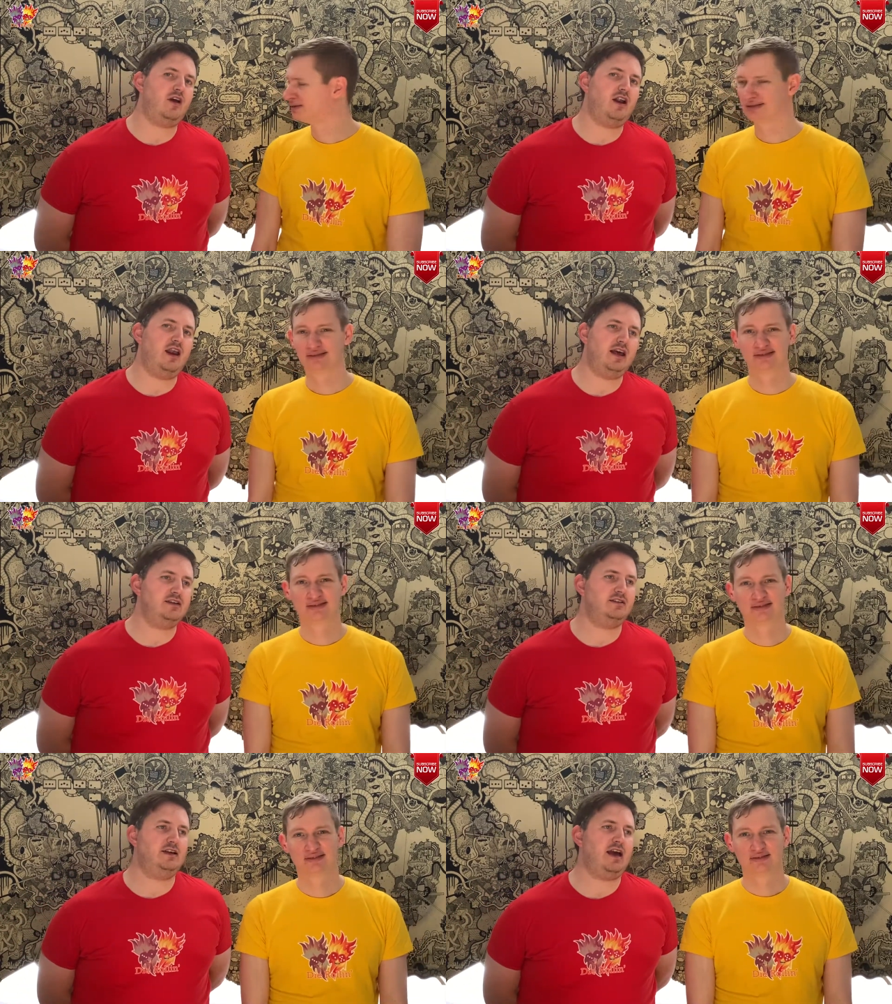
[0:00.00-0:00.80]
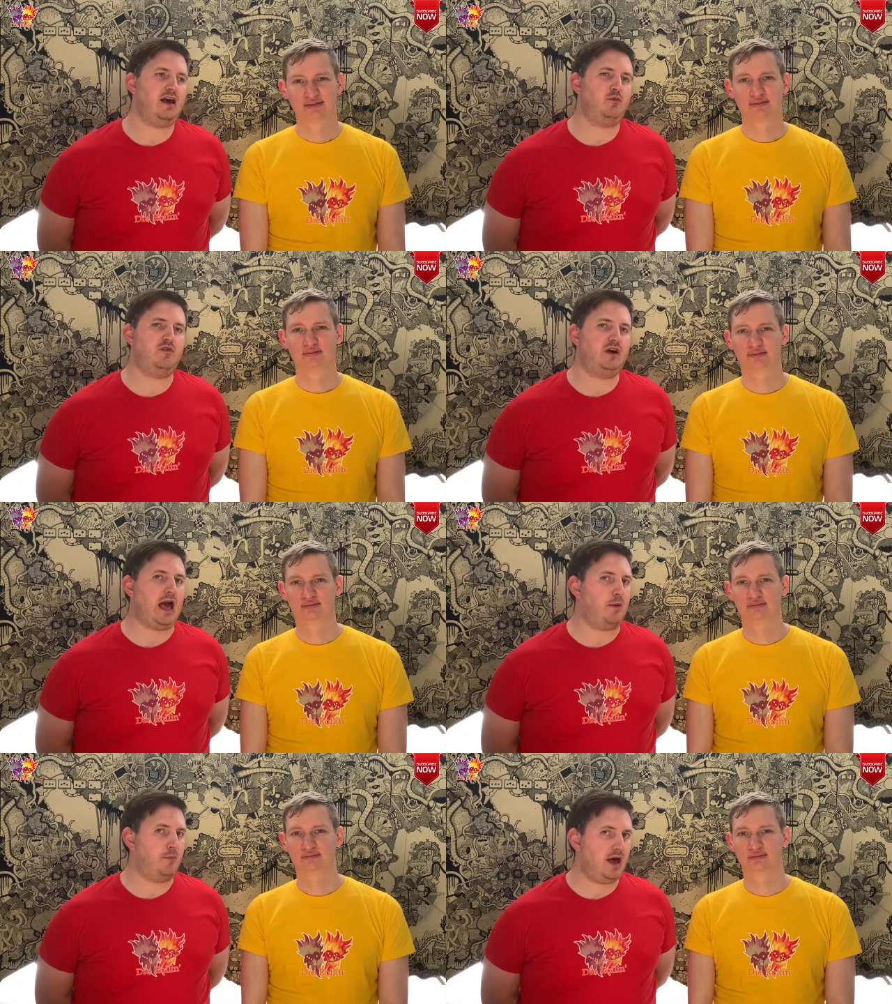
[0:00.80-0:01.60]
Speaker 1: a legacy game with a
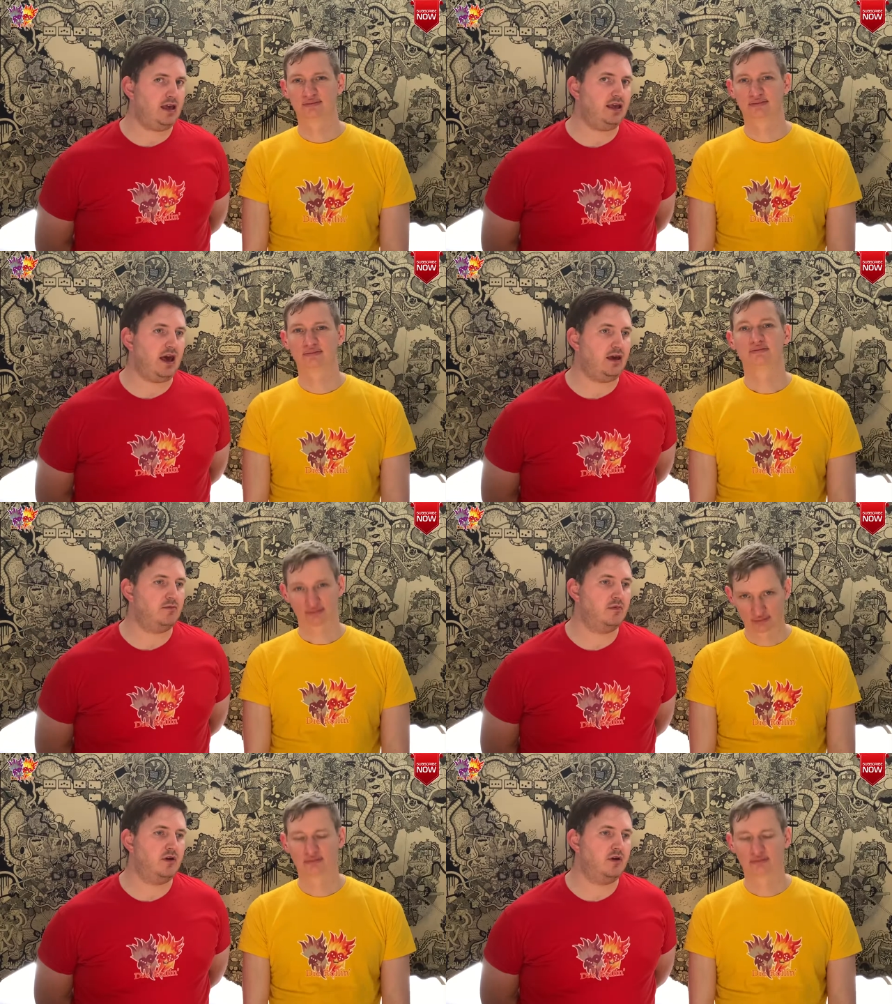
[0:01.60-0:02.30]
campaign game.